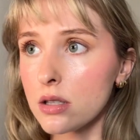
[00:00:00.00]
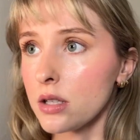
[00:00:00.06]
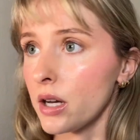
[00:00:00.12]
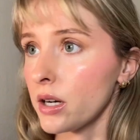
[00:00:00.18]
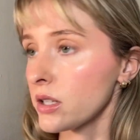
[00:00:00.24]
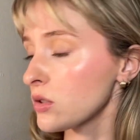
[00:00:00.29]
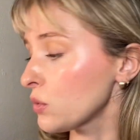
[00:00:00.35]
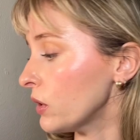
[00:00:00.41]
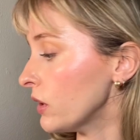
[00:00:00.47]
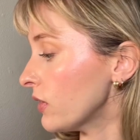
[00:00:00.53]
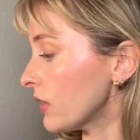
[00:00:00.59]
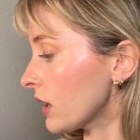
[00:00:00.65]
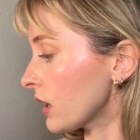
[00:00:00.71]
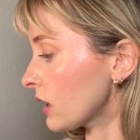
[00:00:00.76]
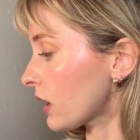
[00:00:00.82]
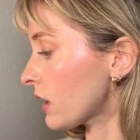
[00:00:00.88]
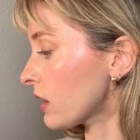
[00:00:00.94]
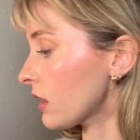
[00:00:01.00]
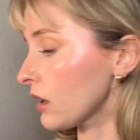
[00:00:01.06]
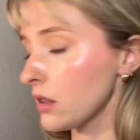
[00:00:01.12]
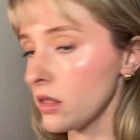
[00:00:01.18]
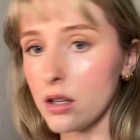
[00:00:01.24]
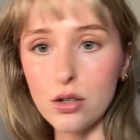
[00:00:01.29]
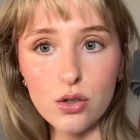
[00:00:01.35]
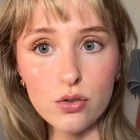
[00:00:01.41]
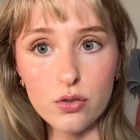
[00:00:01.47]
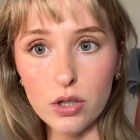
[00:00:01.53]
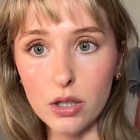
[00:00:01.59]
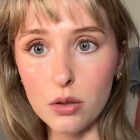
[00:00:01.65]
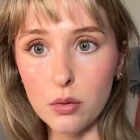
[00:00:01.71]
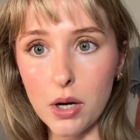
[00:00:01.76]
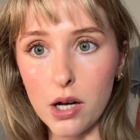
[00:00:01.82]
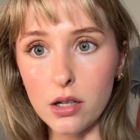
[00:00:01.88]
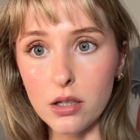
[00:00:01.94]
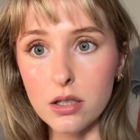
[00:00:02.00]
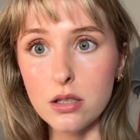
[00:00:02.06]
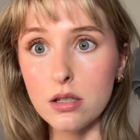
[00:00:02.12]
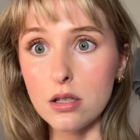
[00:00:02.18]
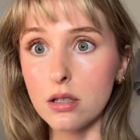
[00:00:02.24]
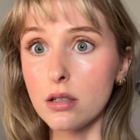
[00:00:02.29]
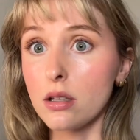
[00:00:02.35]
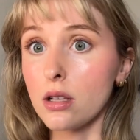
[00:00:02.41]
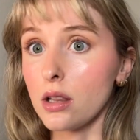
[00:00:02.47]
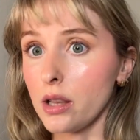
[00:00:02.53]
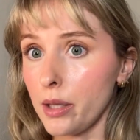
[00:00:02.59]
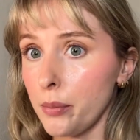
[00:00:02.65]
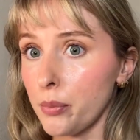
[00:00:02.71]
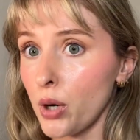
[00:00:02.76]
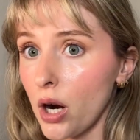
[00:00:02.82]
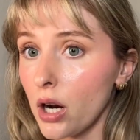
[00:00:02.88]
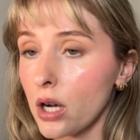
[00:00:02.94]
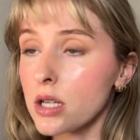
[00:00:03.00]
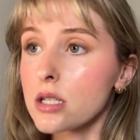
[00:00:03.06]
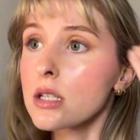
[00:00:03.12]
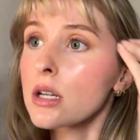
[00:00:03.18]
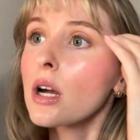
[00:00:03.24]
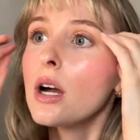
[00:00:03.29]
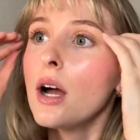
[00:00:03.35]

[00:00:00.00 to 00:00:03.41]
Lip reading: That is one thing I think they do really well, is lip products.